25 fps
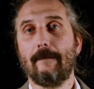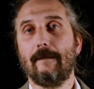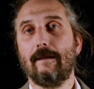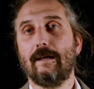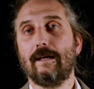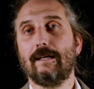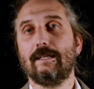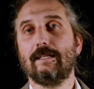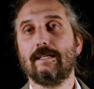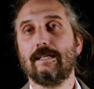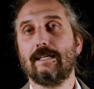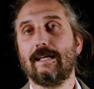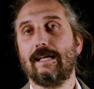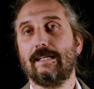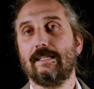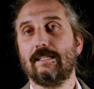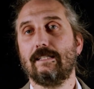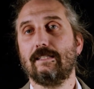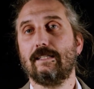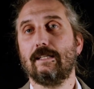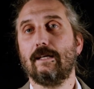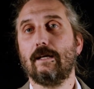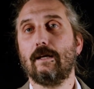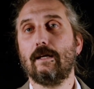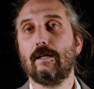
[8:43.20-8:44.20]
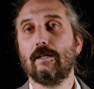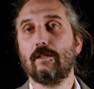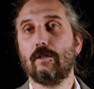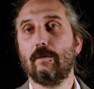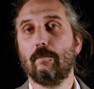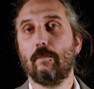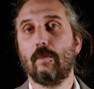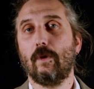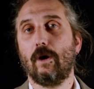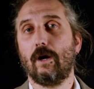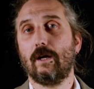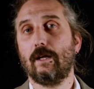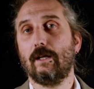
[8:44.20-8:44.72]
It's necessary to
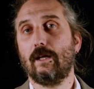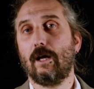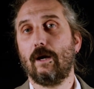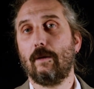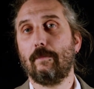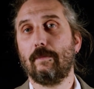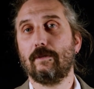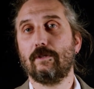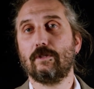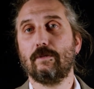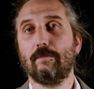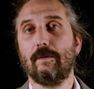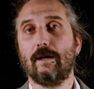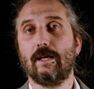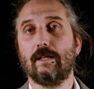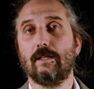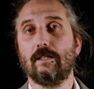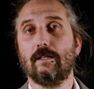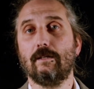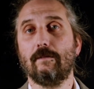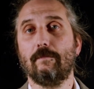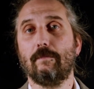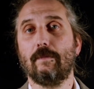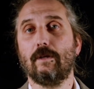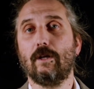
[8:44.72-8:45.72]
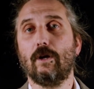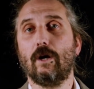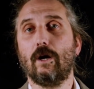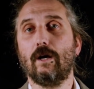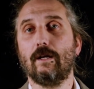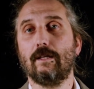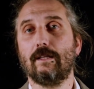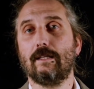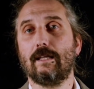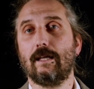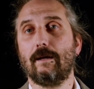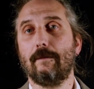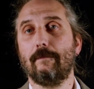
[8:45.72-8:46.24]
broaden our perspective
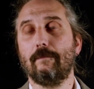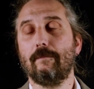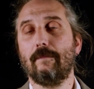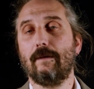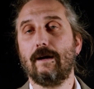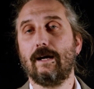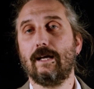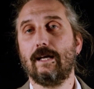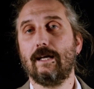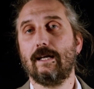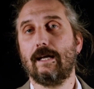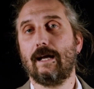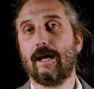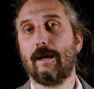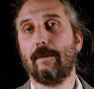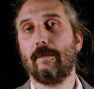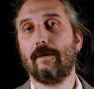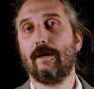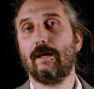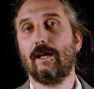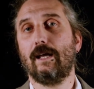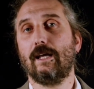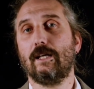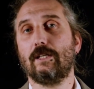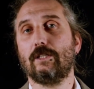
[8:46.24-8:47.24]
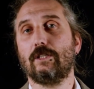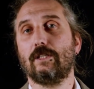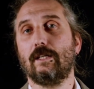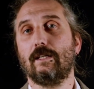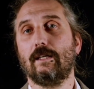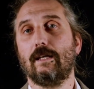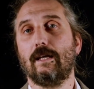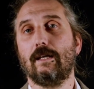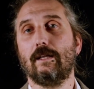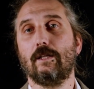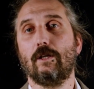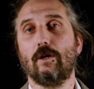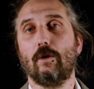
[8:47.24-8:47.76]
beyond the immediate application
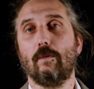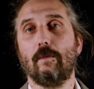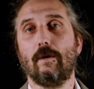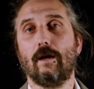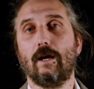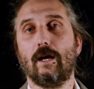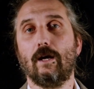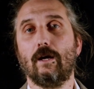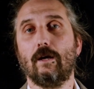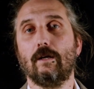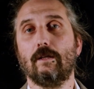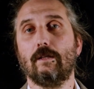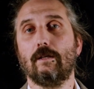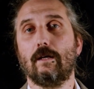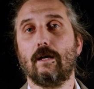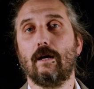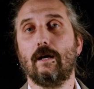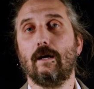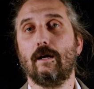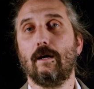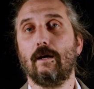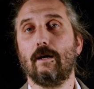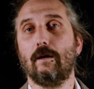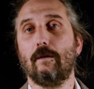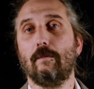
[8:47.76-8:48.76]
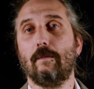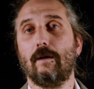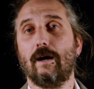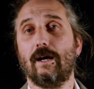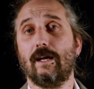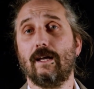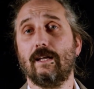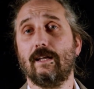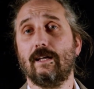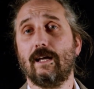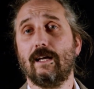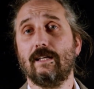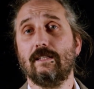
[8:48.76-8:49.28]
in human health,
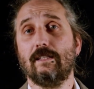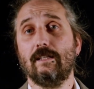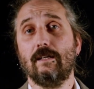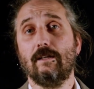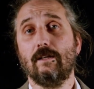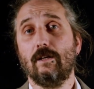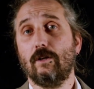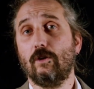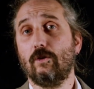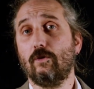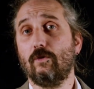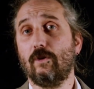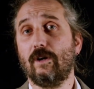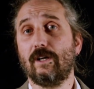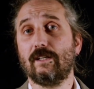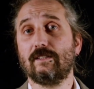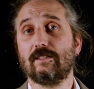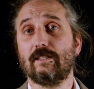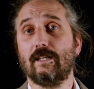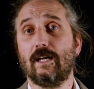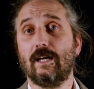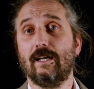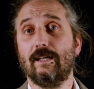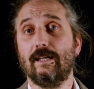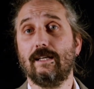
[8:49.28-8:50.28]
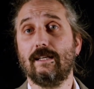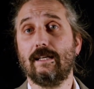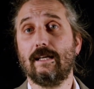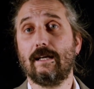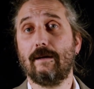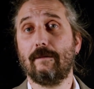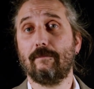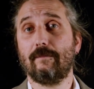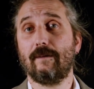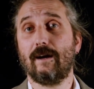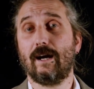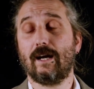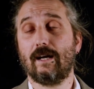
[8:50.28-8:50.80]
recognizing the cross-cutting
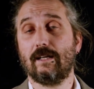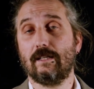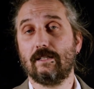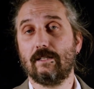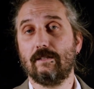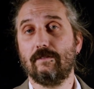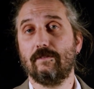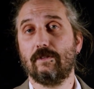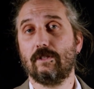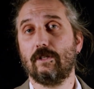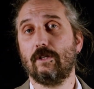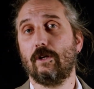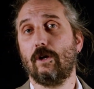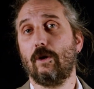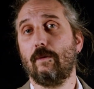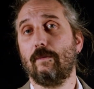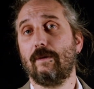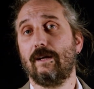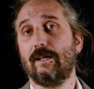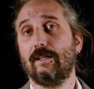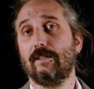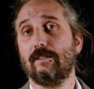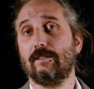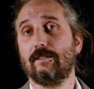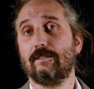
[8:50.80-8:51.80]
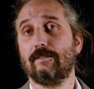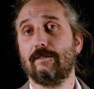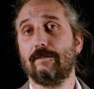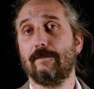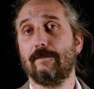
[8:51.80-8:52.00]
impact of genomics.